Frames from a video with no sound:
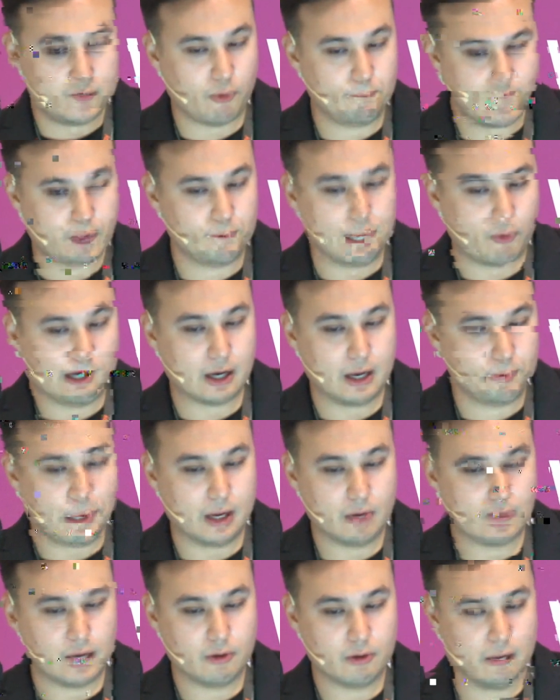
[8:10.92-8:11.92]
And I'm
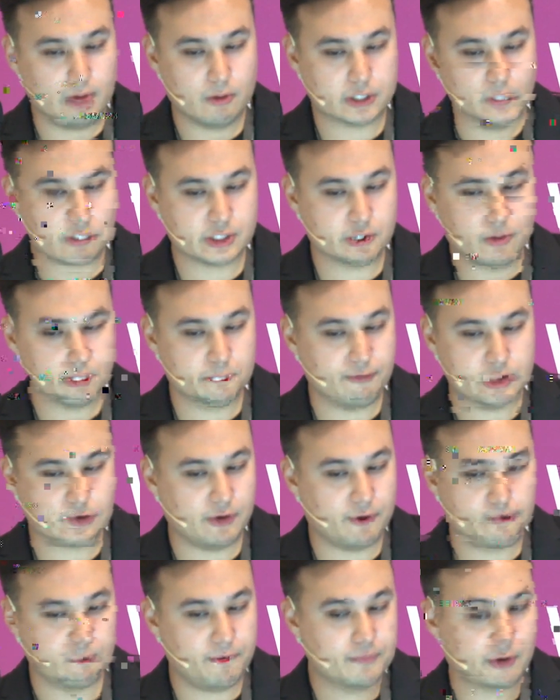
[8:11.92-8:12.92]
going to just close this. So you
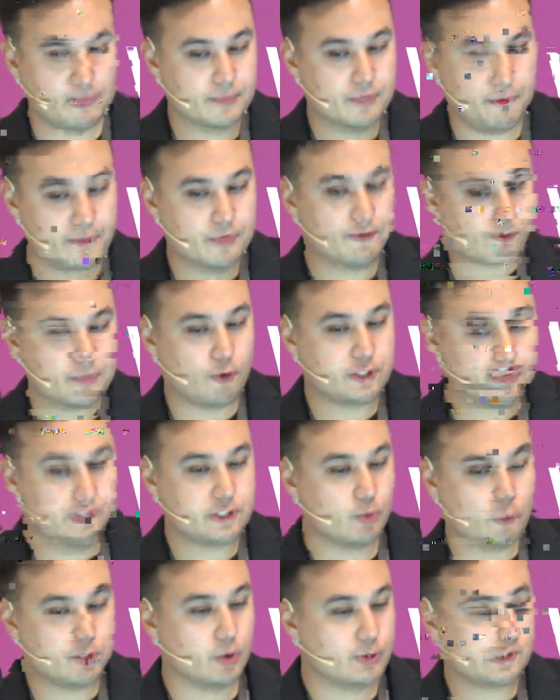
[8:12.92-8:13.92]
can see all our 18
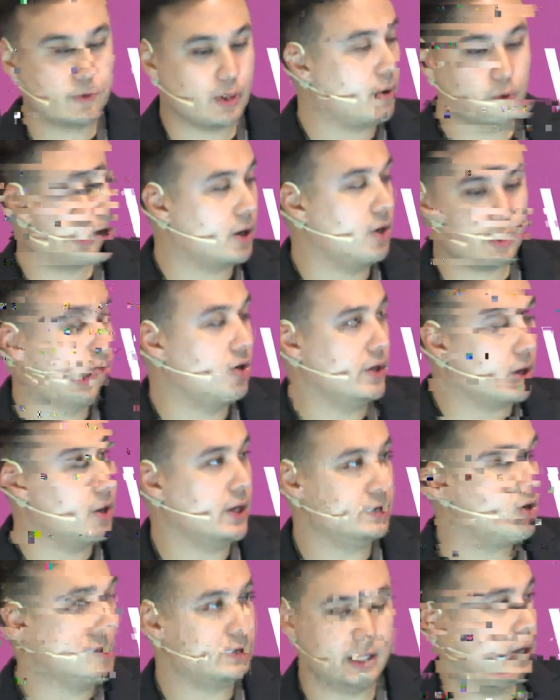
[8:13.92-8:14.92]
endpoints here.
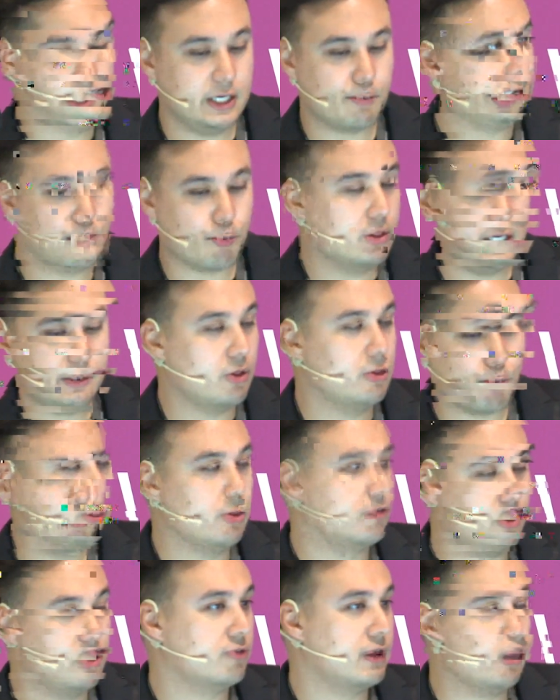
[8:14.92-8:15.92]
And as a
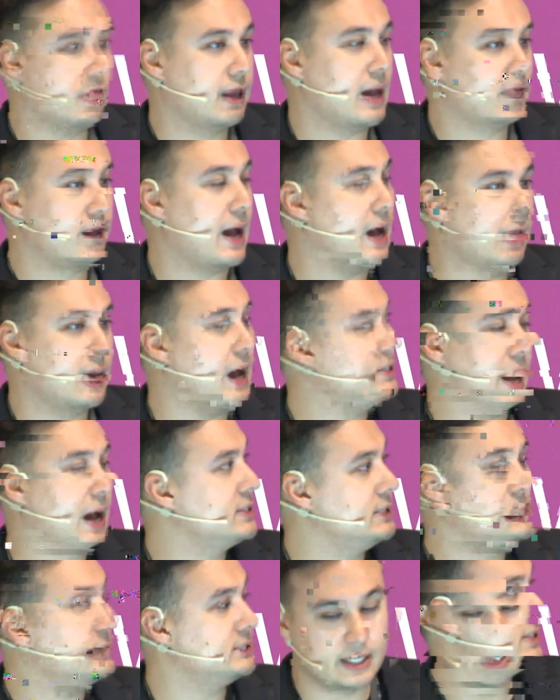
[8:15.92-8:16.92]
great example, I'm going to go
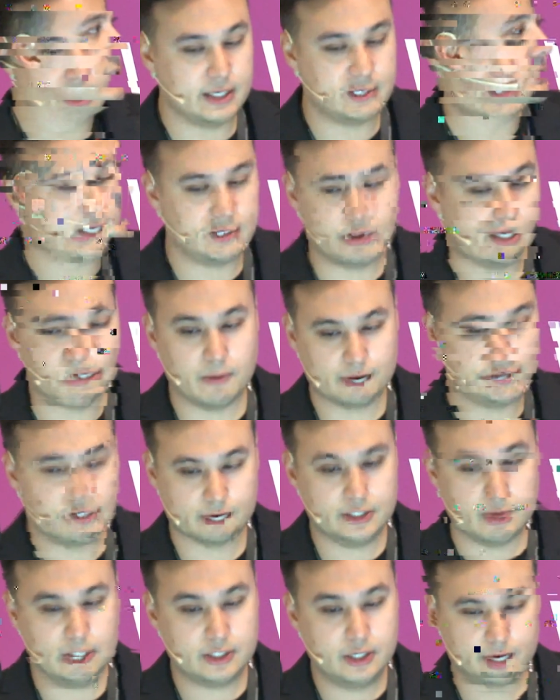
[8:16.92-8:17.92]
to the main
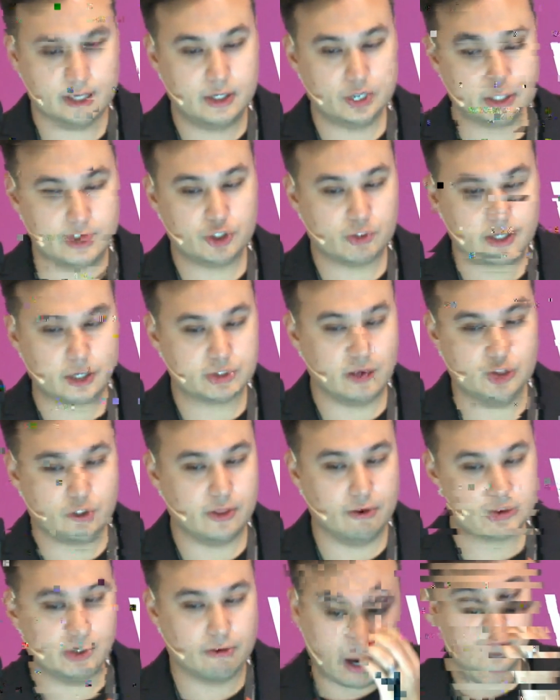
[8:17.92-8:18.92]
CoinMarketCap site.
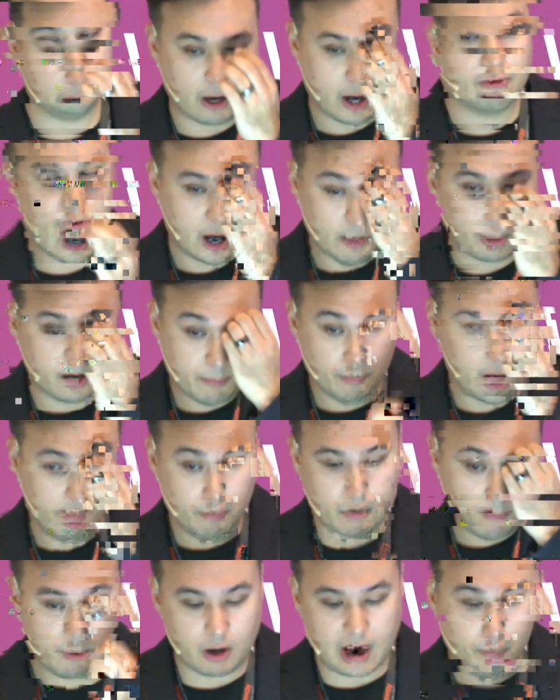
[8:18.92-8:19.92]
And you can see
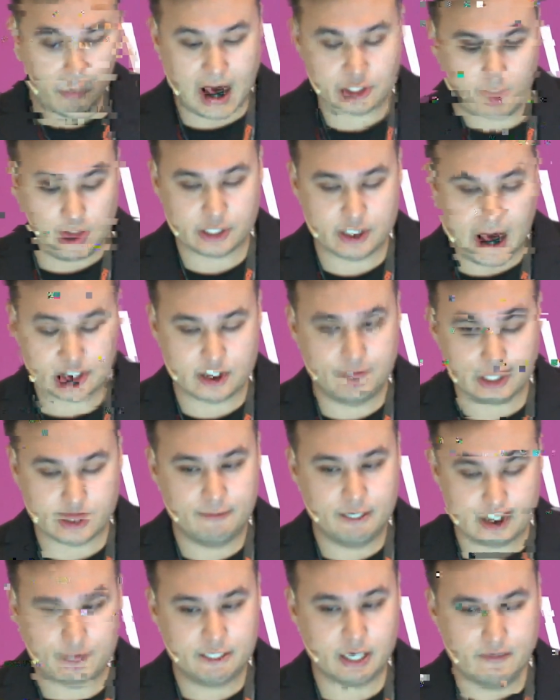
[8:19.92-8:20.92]
basically the prices
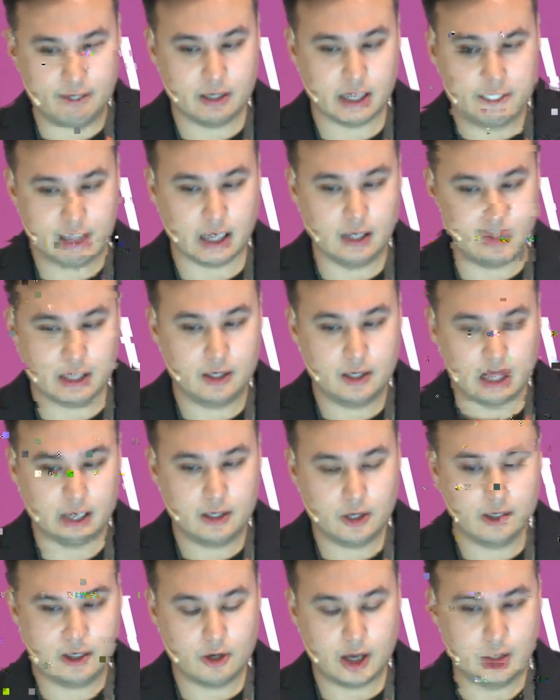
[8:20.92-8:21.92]
of all the
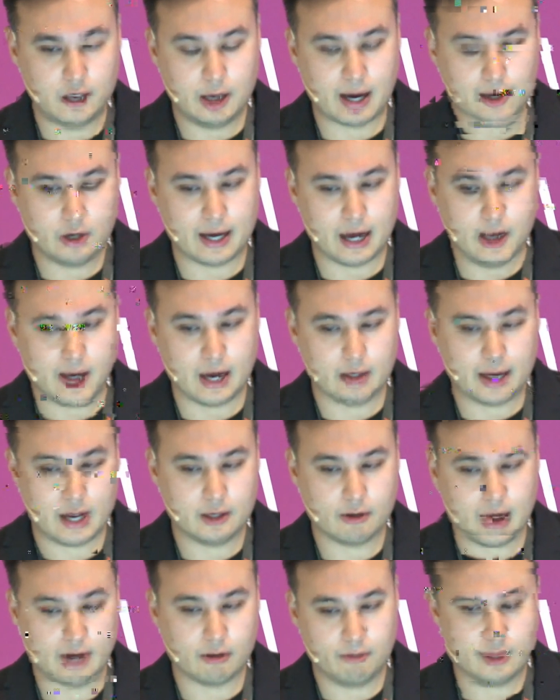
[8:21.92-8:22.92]
top cryptocurrencies
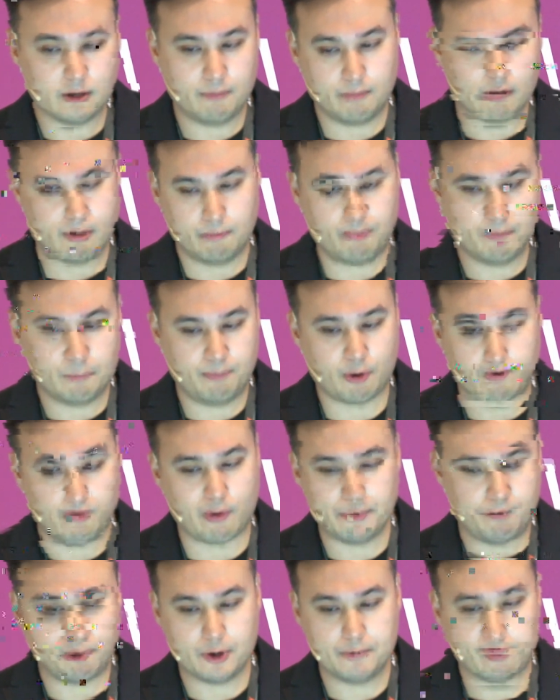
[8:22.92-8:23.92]
sorted by
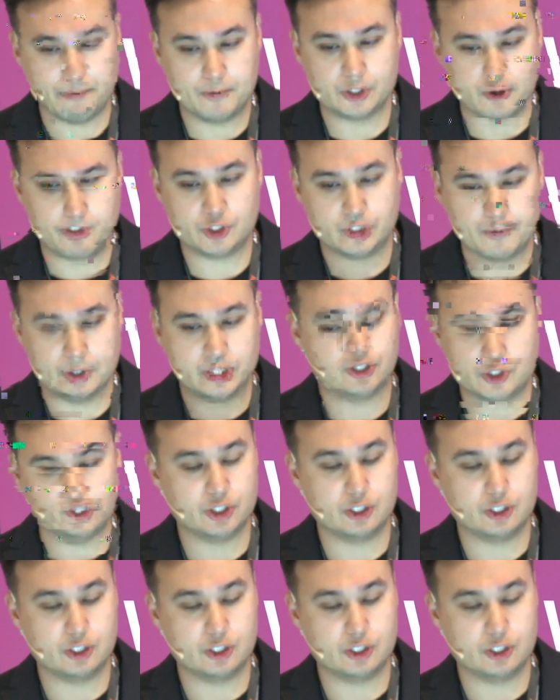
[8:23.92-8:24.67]
market cap.